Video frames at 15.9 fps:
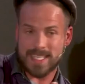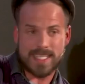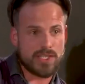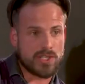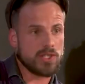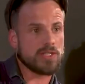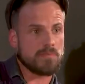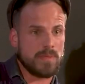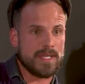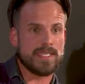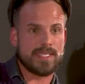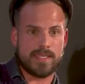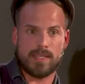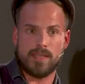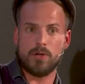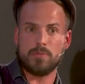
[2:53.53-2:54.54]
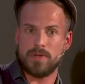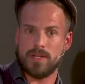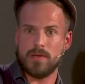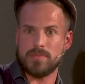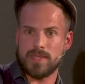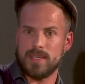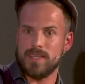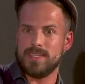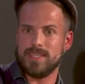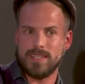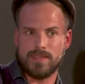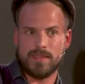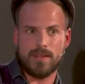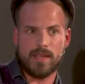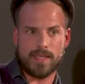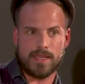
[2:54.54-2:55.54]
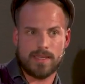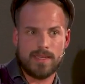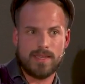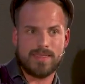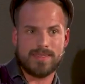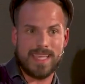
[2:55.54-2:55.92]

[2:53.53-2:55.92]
It's just basically opening up the idea that, like,